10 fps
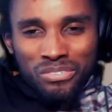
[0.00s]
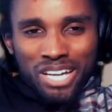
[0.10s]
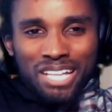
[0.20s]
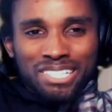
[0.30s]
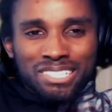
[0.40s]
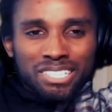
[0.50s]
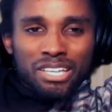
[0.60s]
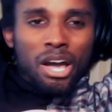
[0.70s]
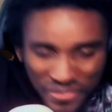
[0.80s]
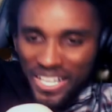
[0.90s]
Forgot this,
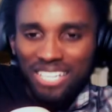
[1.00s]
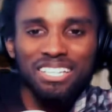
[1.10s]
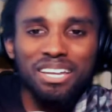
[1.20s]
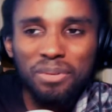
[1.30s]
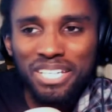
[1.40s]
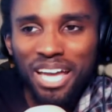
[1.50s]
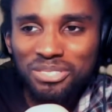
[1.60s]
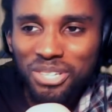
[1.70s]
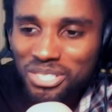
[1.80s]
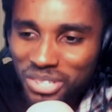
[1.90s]
yo. Forgot the name of the game,
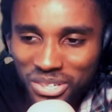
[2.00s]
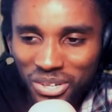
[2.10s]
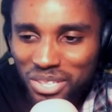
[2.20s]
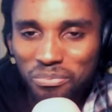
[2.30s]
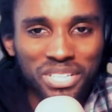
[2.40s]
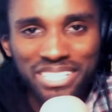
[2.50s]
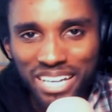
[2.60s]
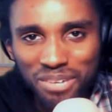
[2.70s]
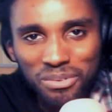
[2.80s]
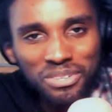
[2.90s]
so I'm just gonna call it Bully
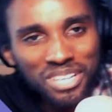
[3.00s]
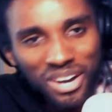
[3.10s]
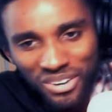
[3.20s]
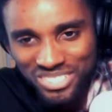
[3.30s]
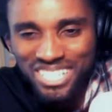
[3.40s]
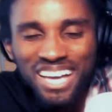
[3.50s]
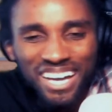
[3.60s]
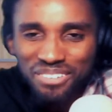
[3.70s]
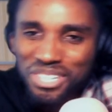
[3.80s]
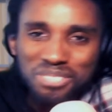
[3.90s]
Game. Yo,
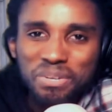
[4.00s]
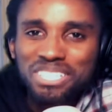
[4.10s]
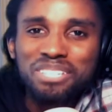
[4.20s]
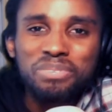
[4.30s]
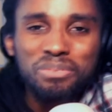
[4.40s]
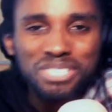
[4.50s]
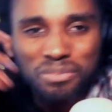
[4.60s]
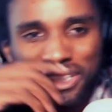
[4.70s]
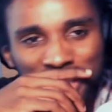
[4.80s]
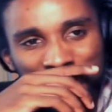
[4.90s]
because you're basically pretty much a
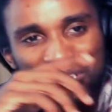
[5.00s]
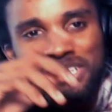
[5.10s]
bully.